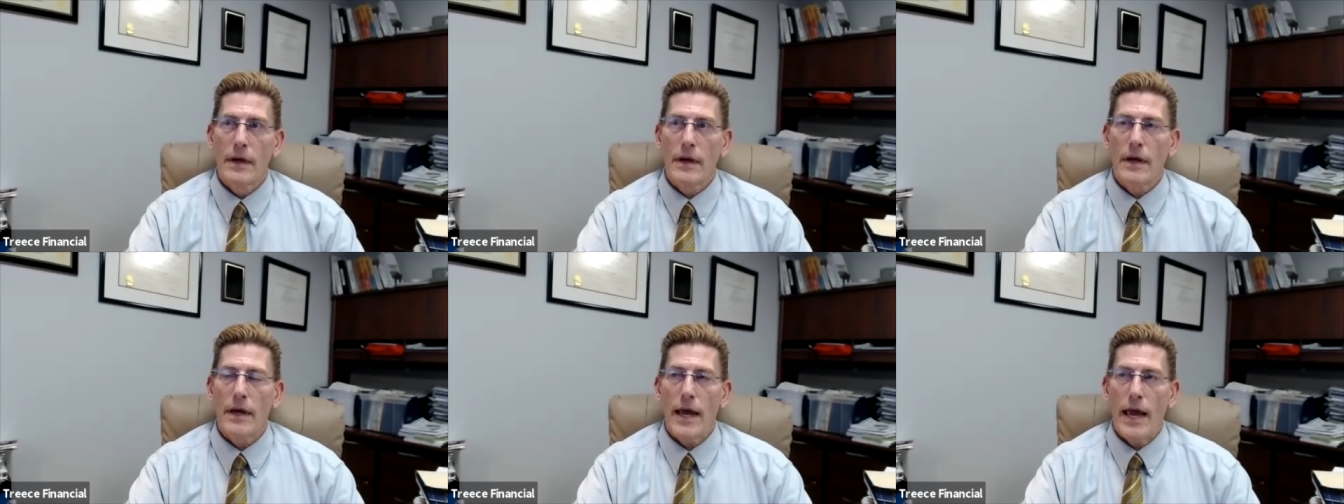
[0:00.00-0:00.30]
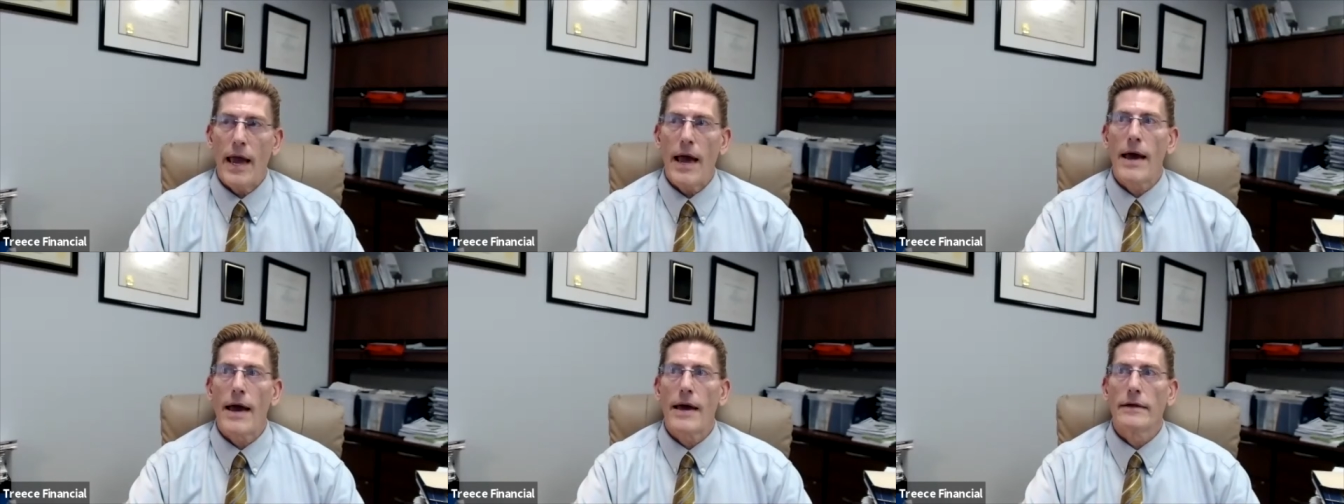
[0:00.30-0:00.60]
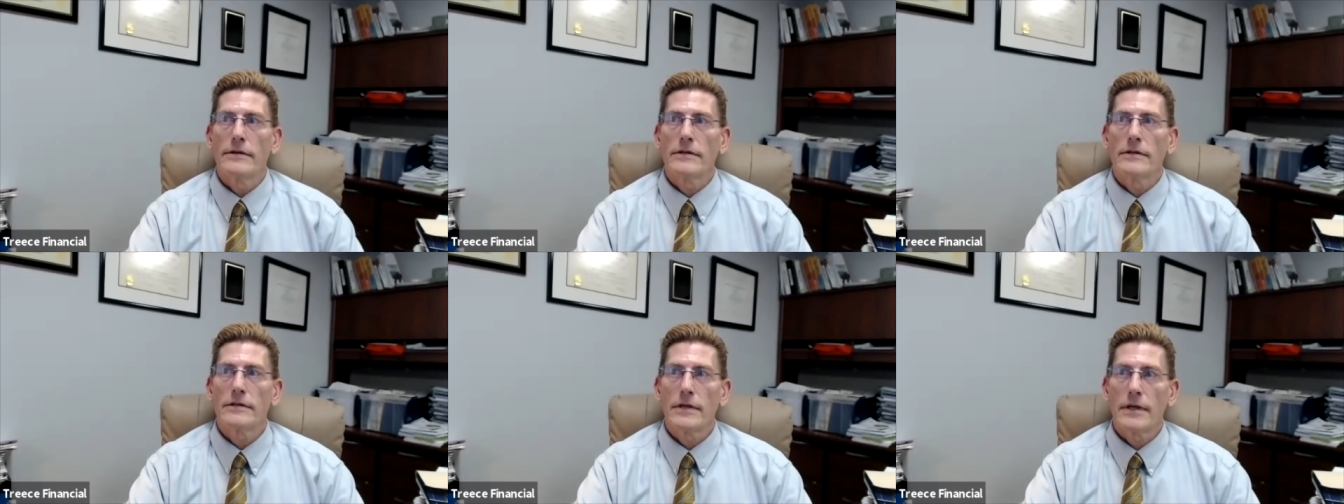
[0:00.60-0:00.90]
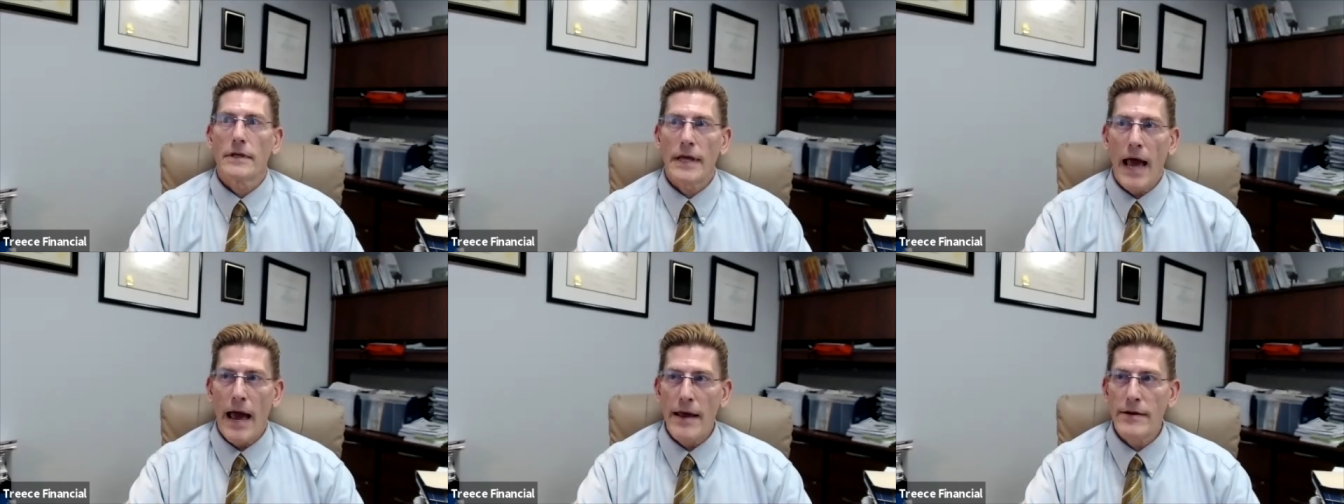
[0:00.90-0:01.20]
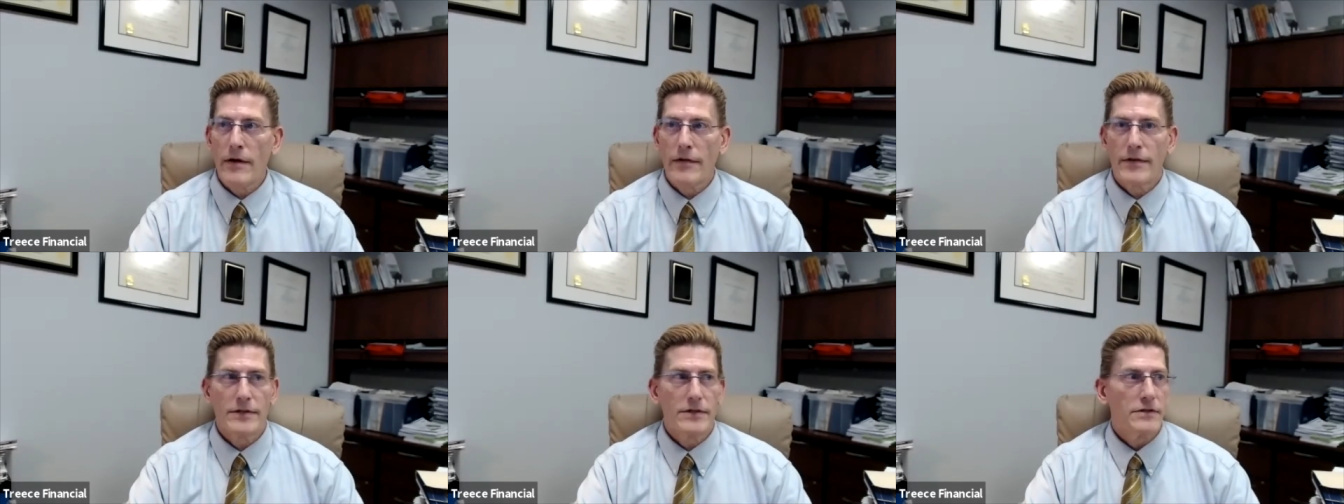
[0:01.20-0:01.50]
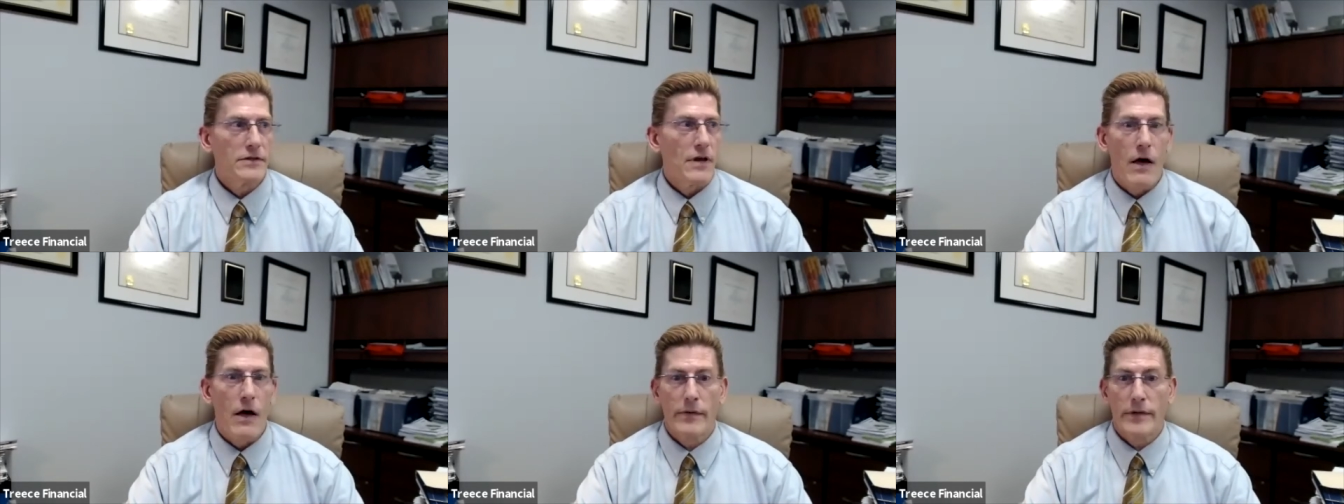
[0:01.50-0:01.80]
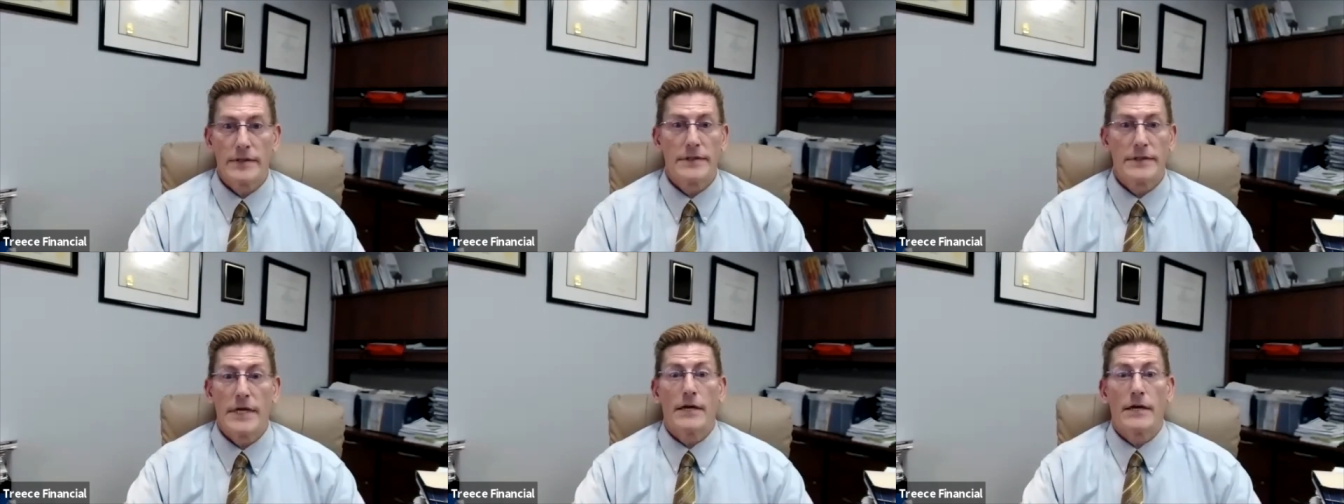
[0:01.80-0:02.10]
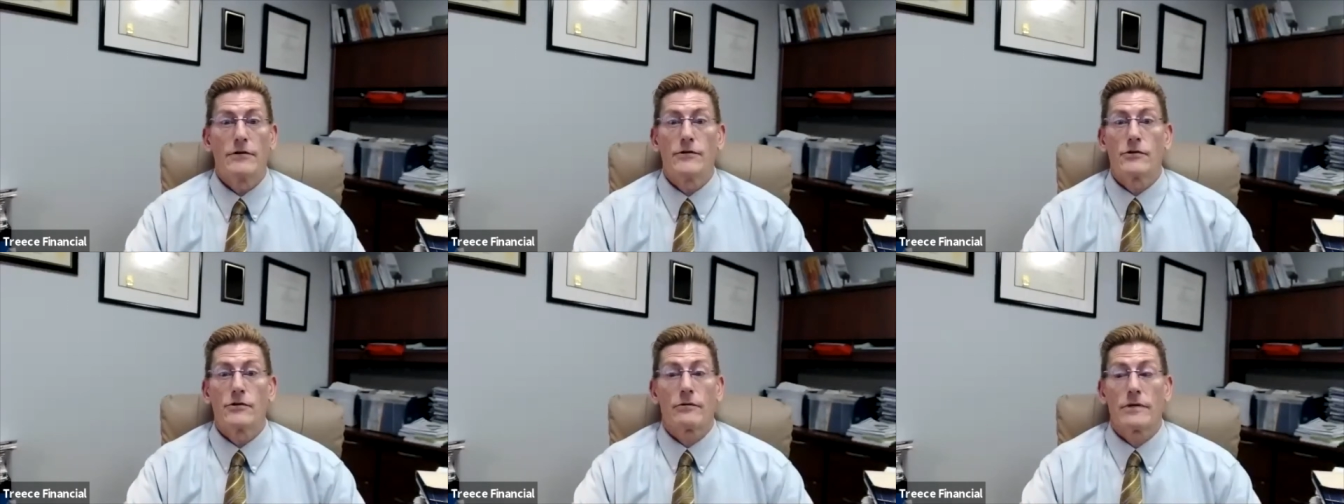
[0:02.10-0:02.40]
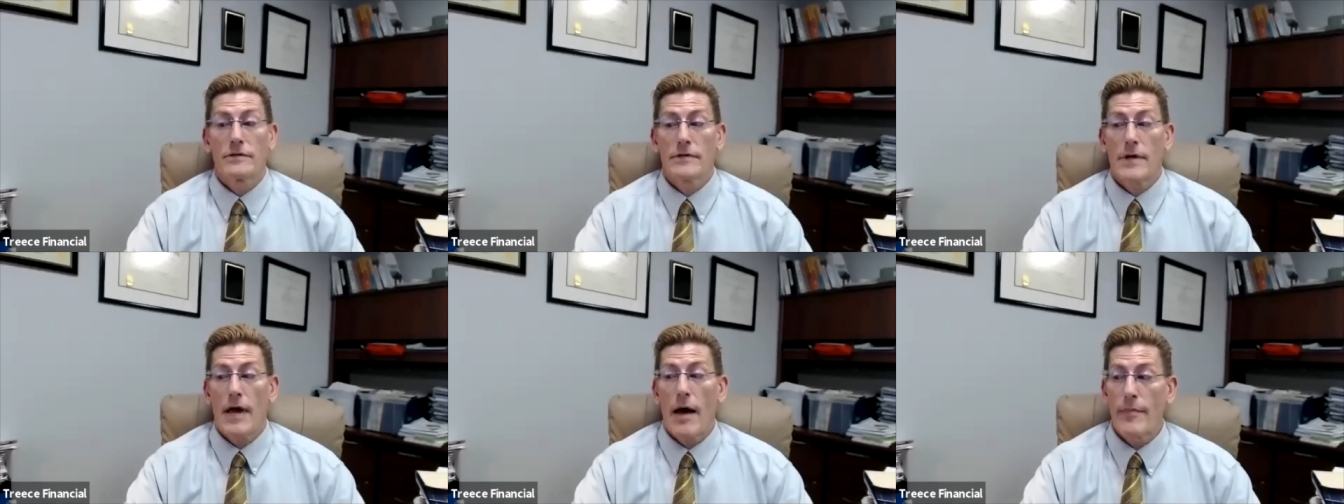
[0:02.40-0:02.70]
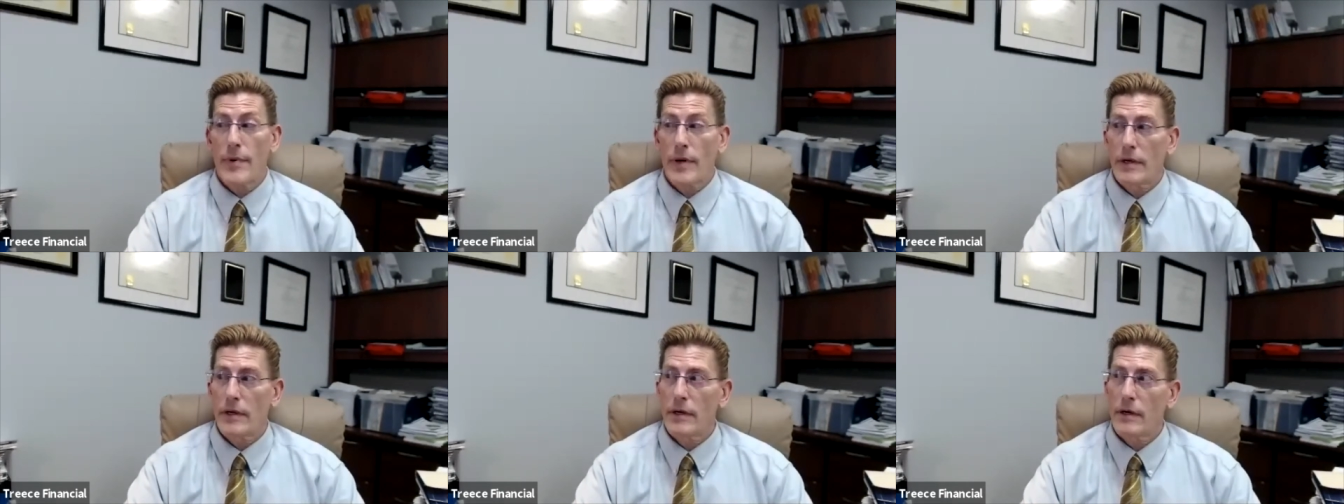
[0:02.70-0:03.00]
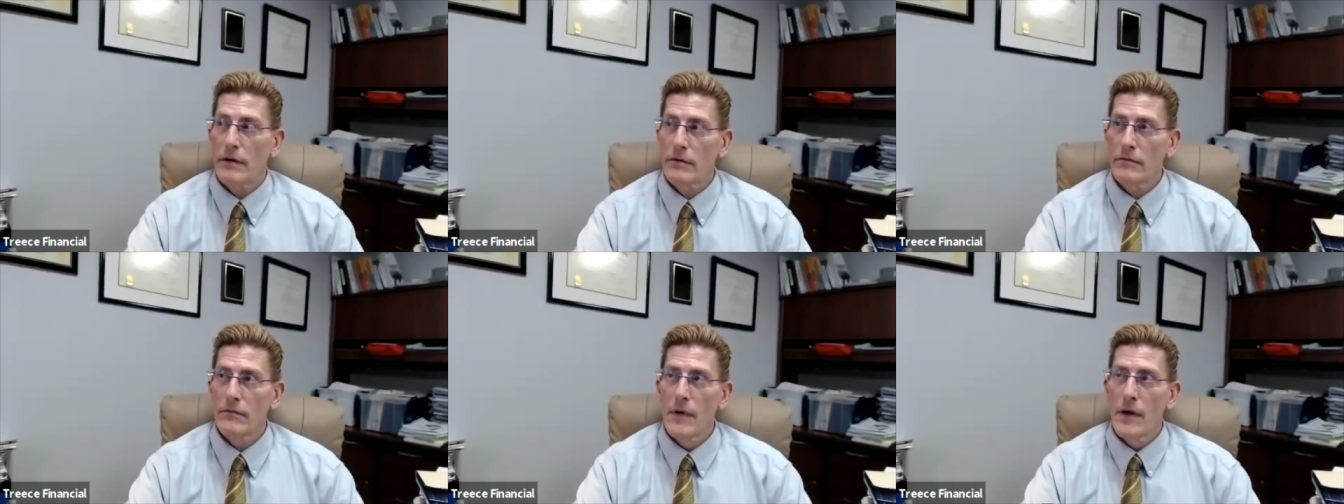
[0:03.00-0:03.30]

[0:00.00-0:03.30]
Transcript: And I know this is all a dangerous topic here,